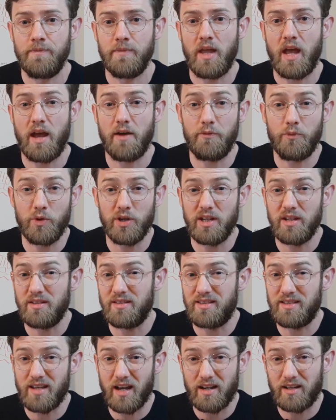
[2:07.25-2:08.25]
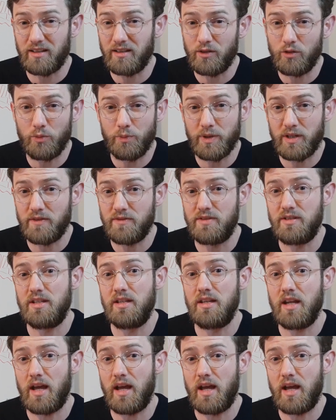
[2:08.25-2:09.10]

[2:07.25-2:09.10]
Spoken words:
Have we dug a little bit of,